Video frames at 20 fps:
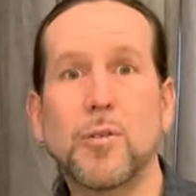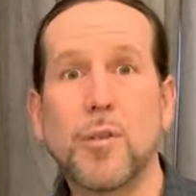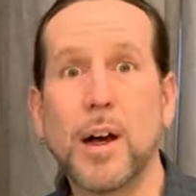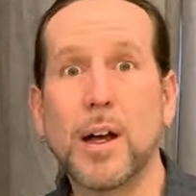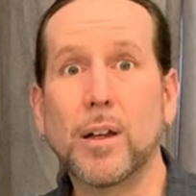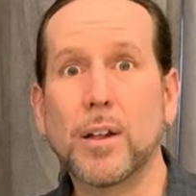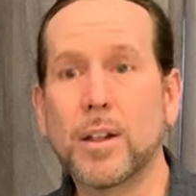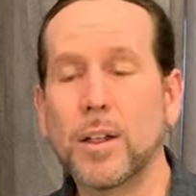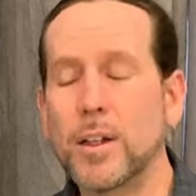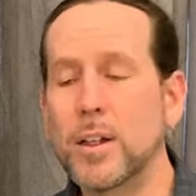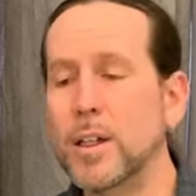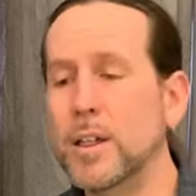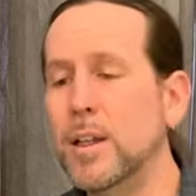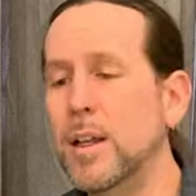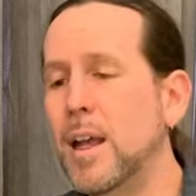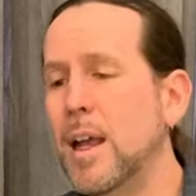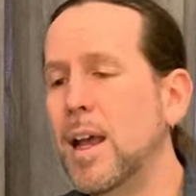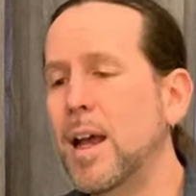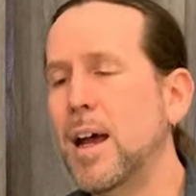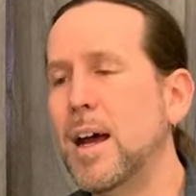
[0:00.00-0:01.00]
felt
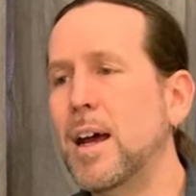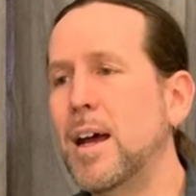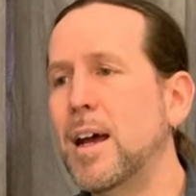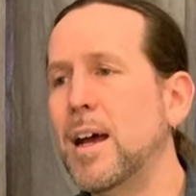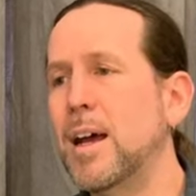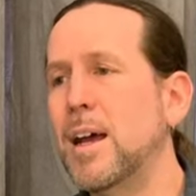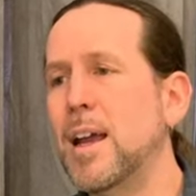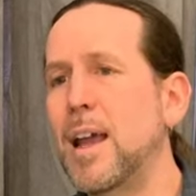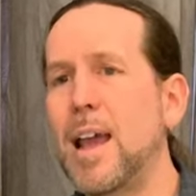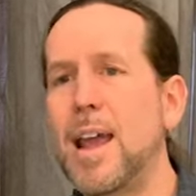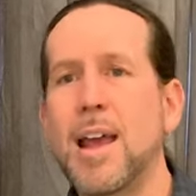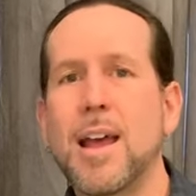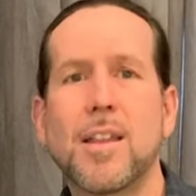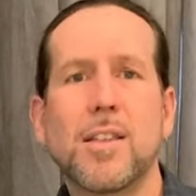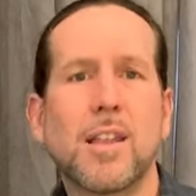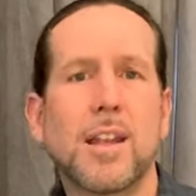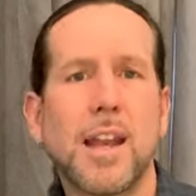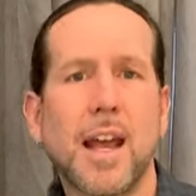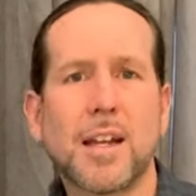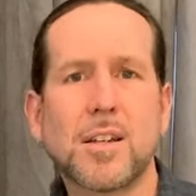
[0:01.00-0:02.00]
good.
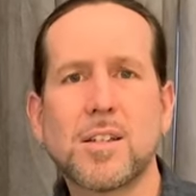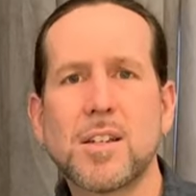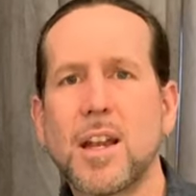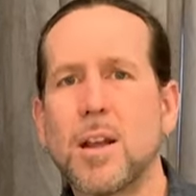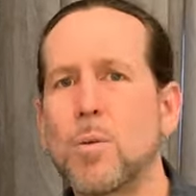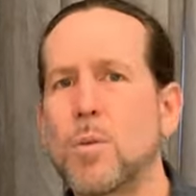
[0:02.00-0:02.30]
And the next day